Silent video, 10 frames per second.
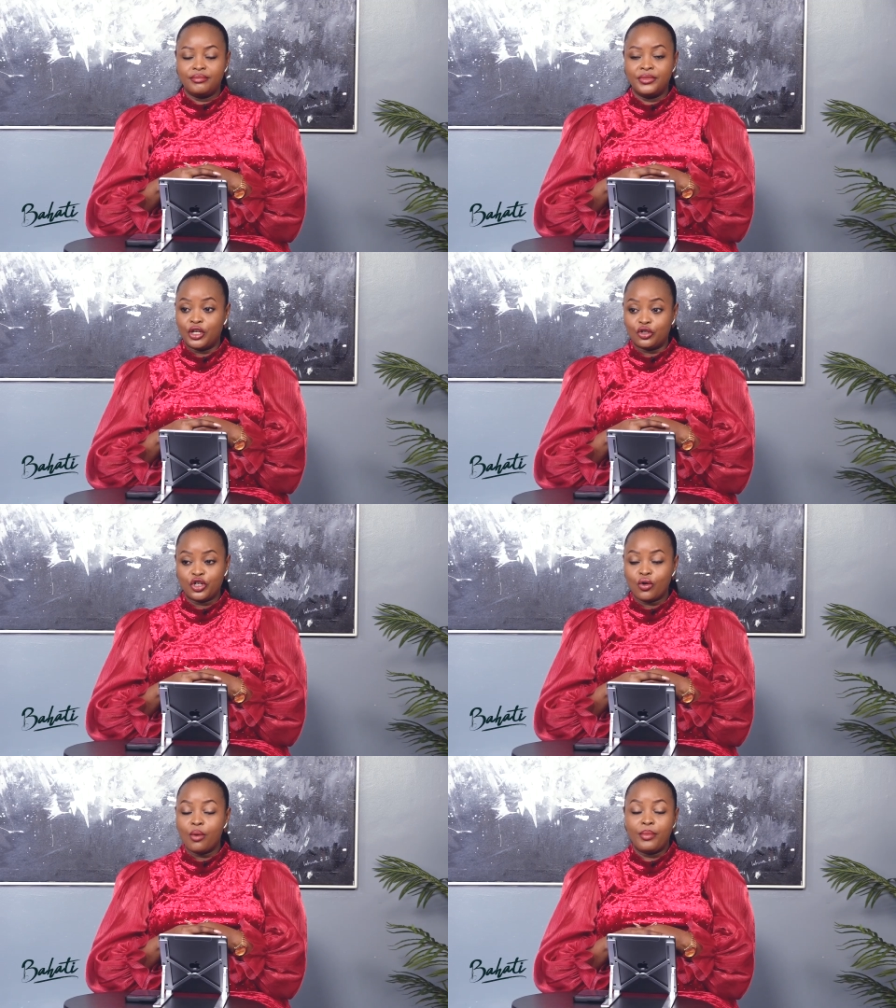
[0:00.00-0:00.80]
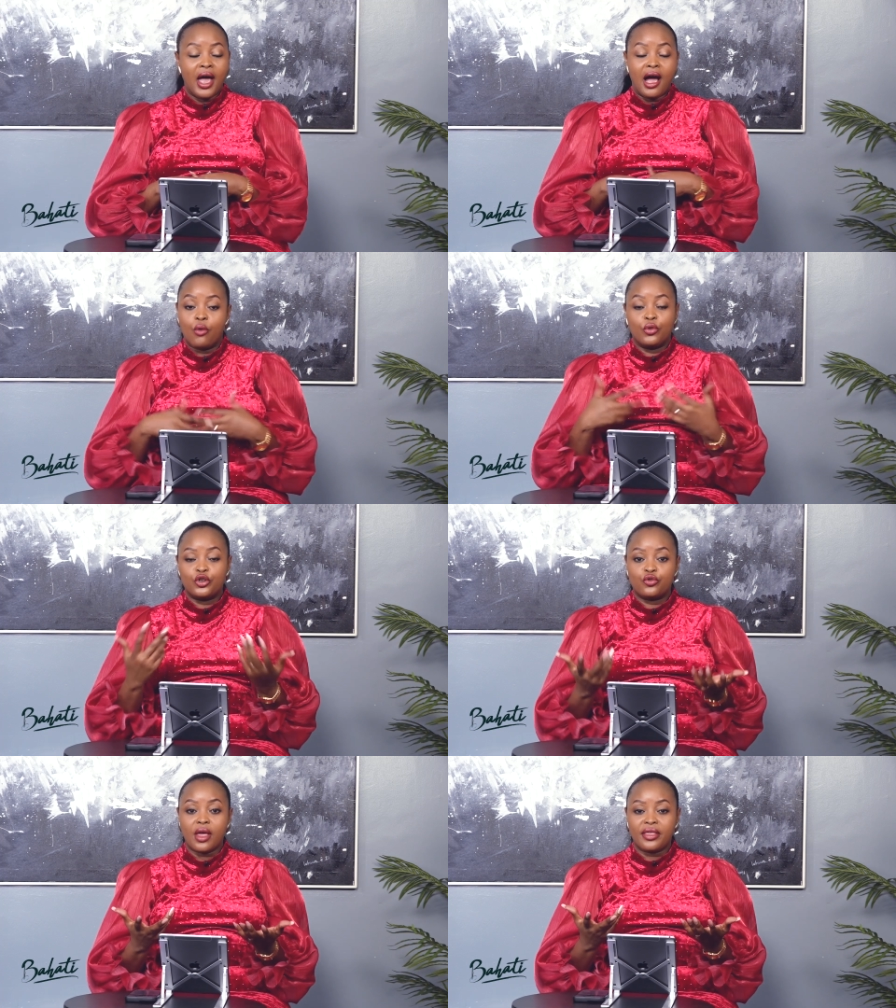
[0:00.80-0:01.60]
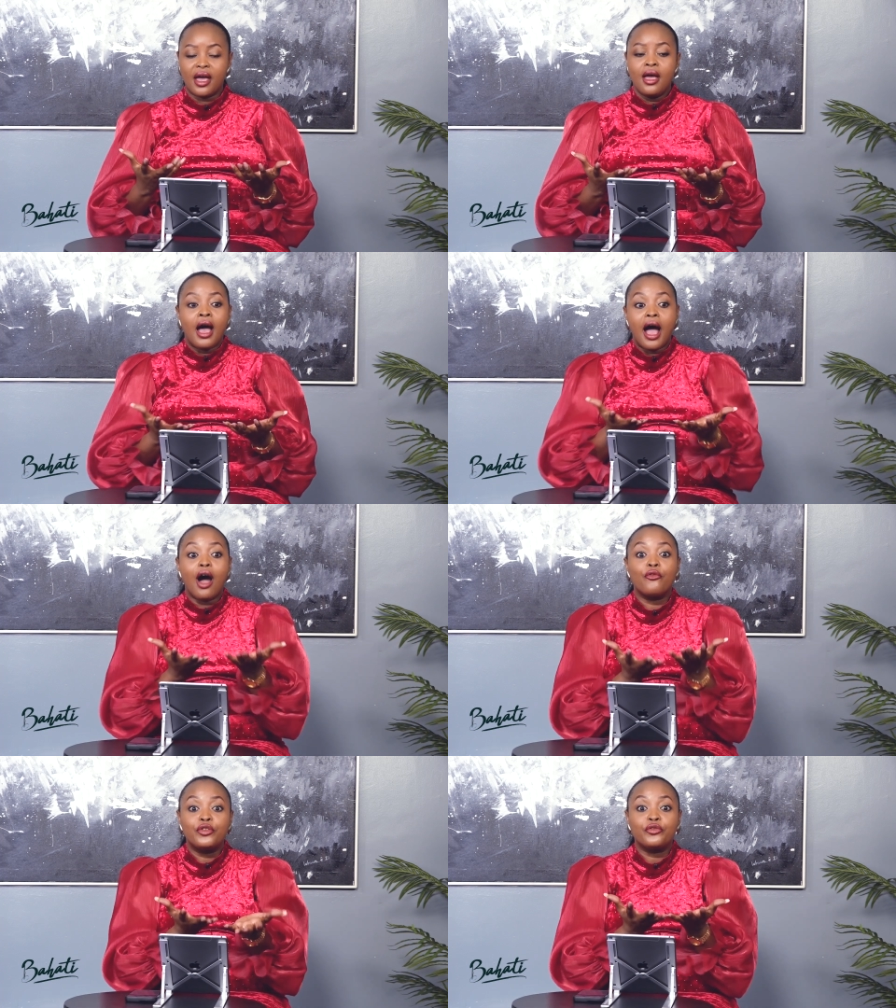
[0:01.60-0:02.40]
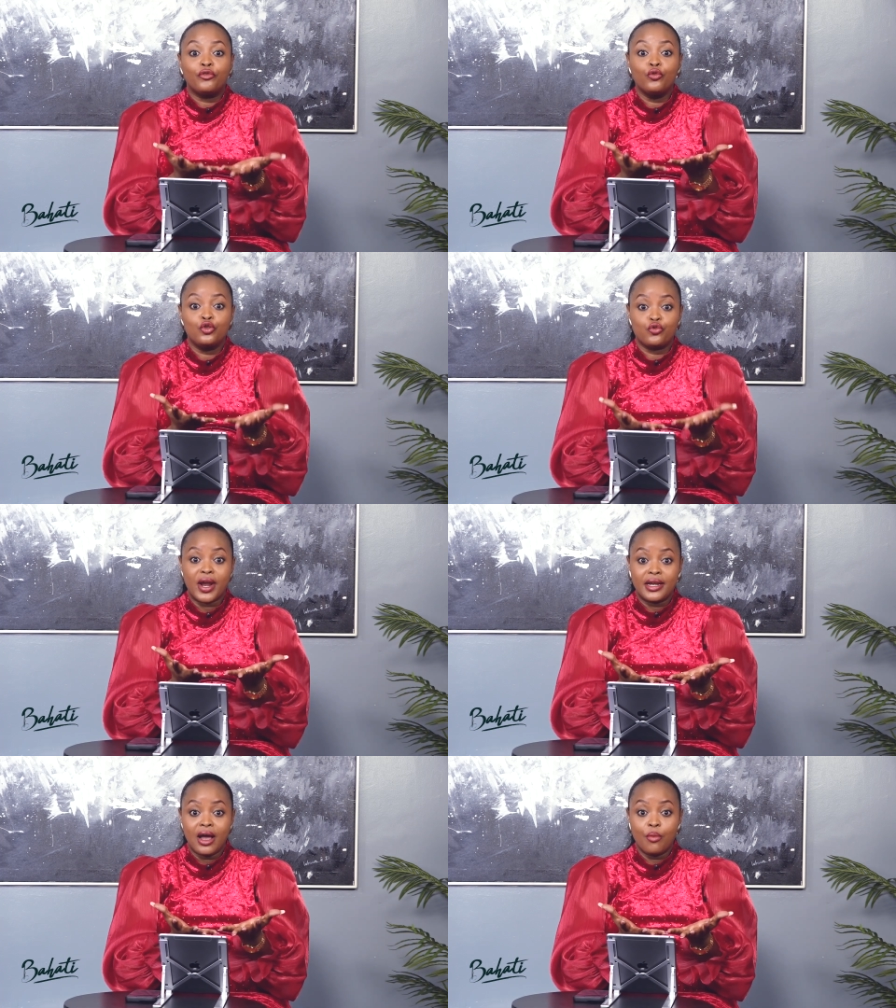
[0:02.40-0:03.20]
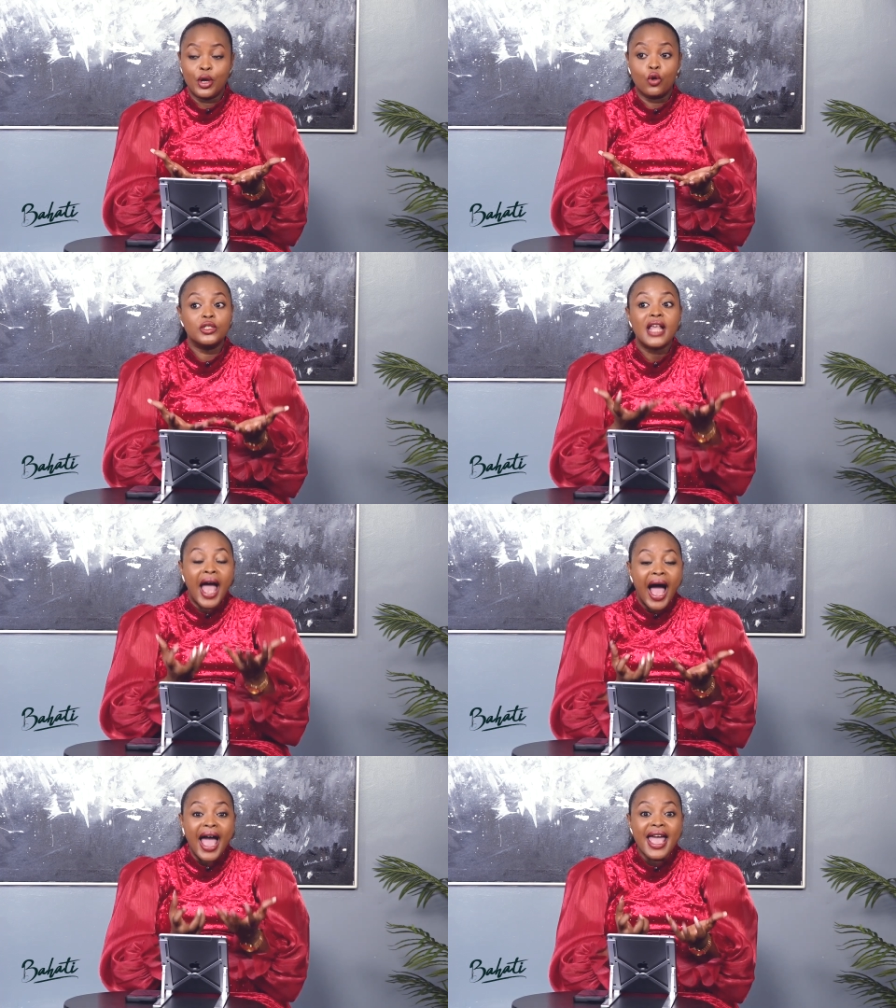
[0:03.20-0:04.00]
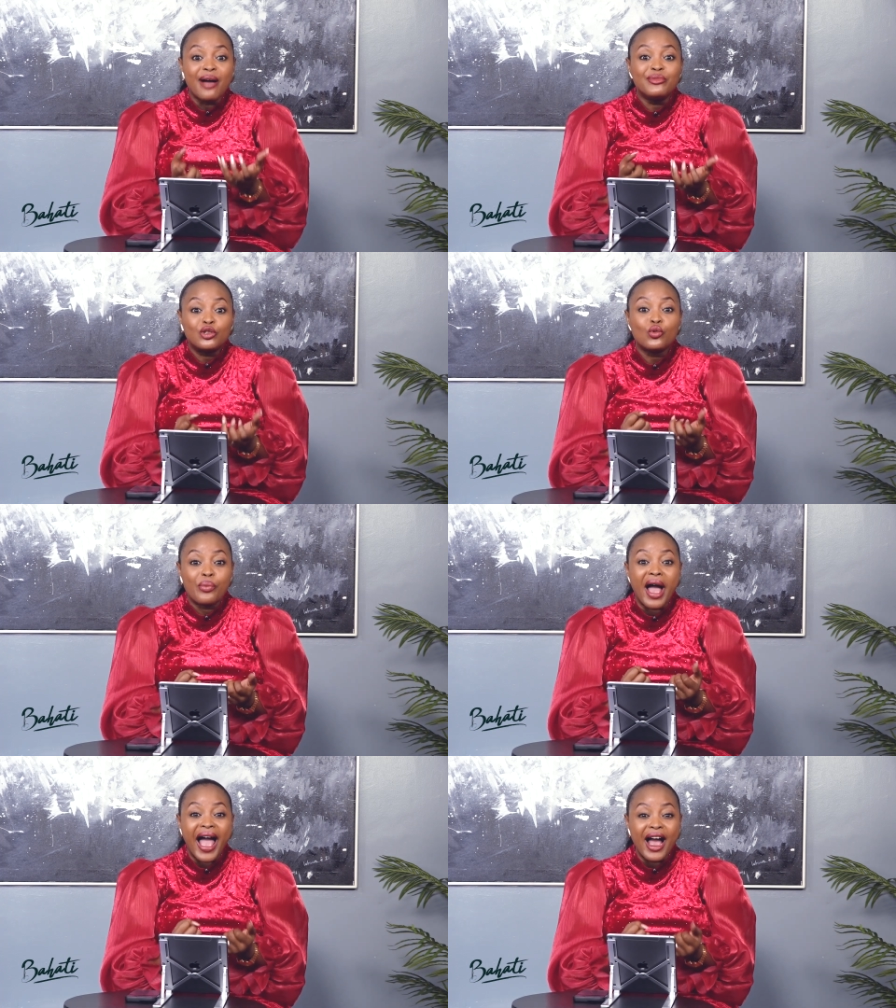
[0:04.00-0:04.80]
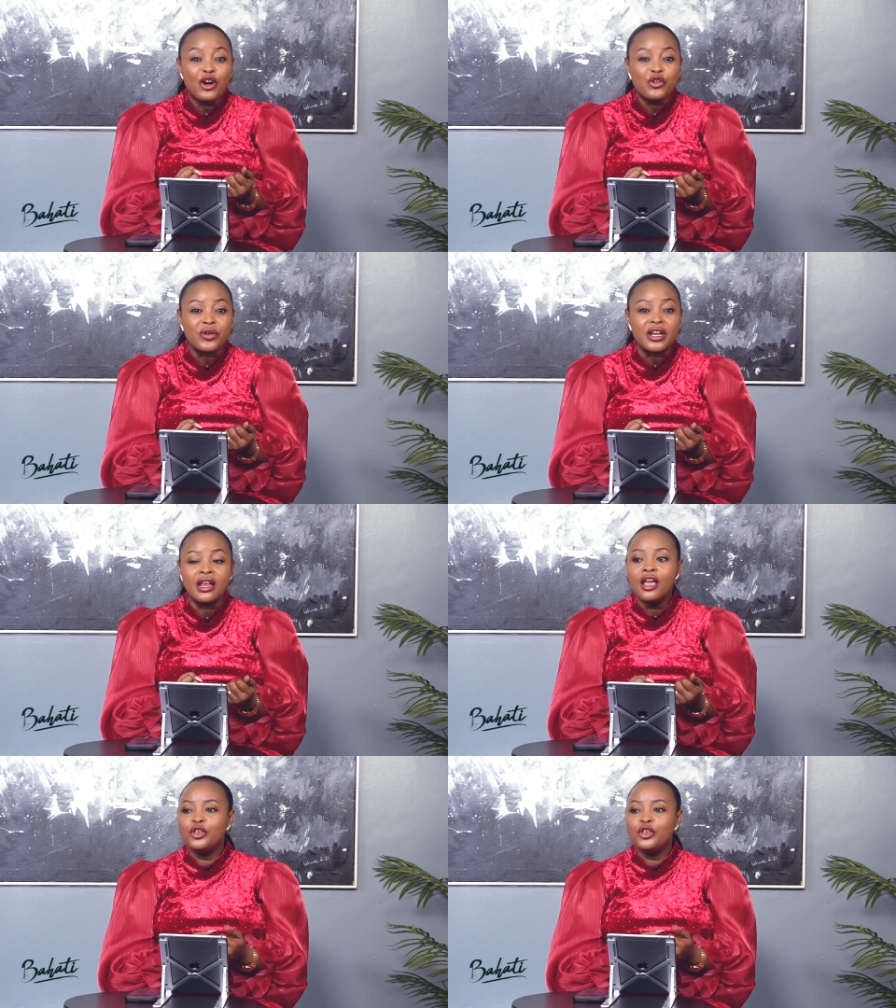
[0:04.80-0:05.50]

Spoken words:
Dear Jacob, I would rather have the food right now because I am super hungry.